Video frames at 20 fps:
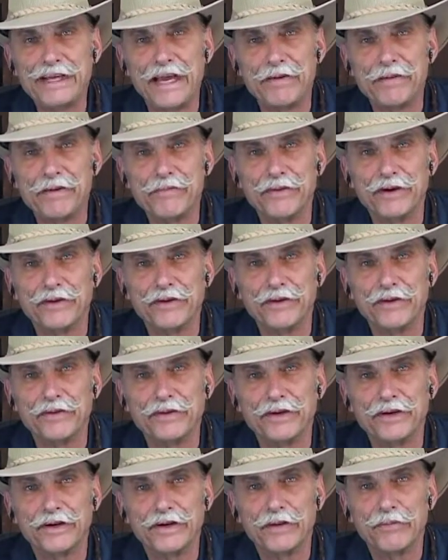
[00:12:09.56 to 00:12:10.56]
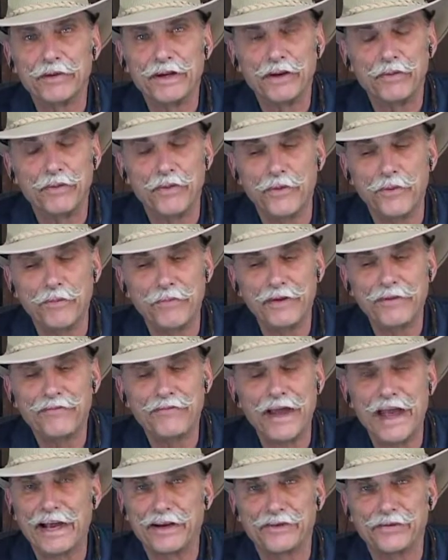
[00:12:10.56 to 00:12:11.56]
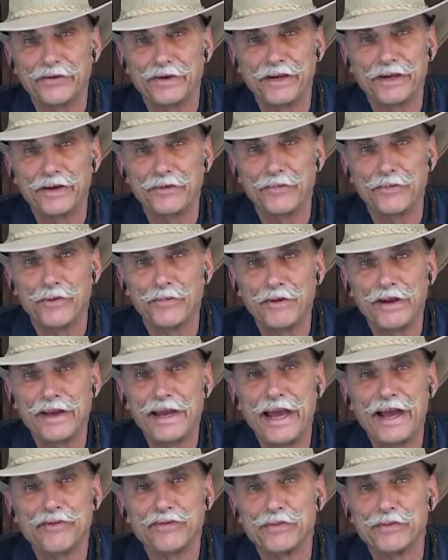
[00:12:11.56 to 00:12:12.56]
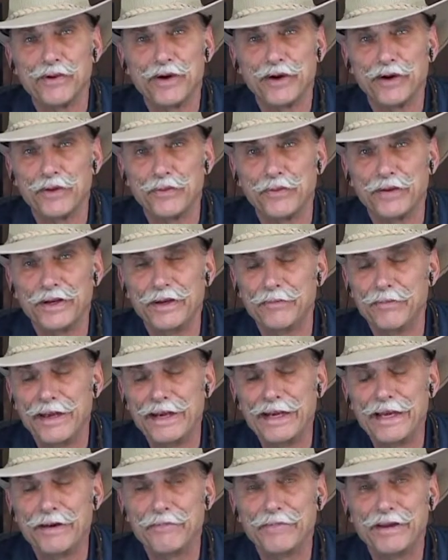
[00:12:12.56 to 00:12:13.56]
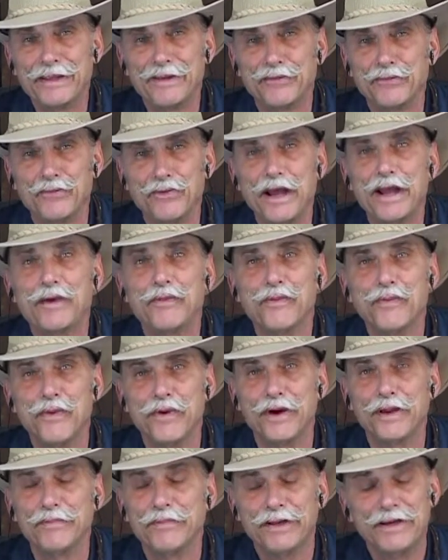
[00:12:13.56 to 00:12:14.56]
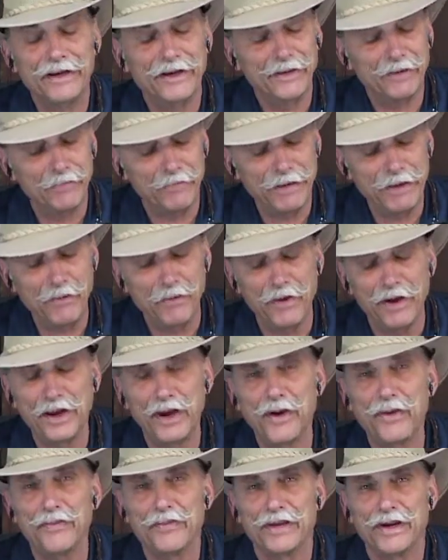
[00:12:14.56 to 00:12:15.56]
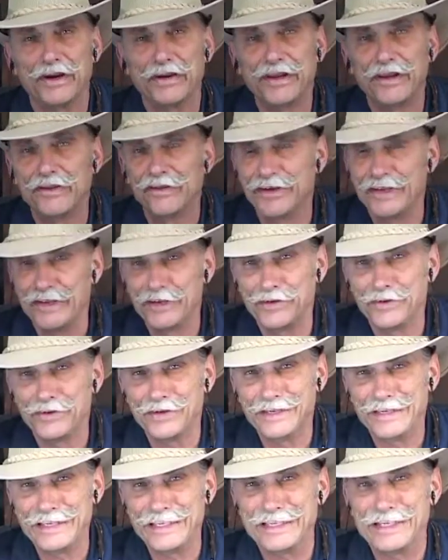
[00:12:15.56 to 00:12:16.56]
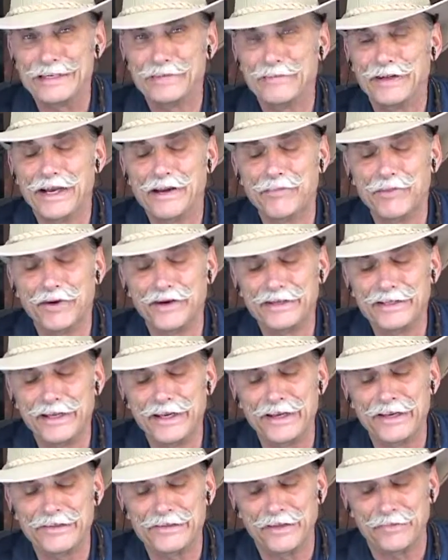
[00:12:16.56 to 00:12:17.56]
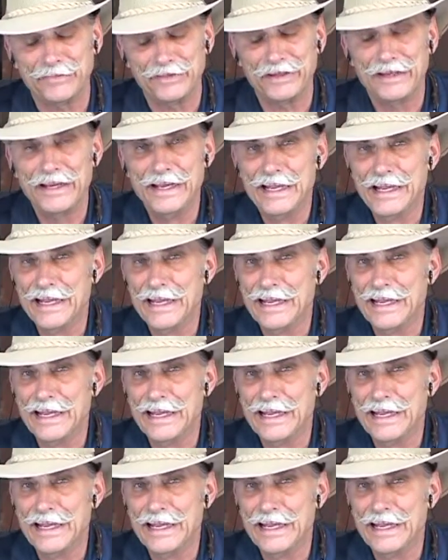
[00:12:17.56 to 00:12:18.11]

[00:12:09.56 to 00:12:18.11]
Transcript: a timing belt on there, but it won't be factory. It won't be an aftermarket one. It may not be the right one, but it'll be one on there, and you'll get it. But I'm going to tell you something.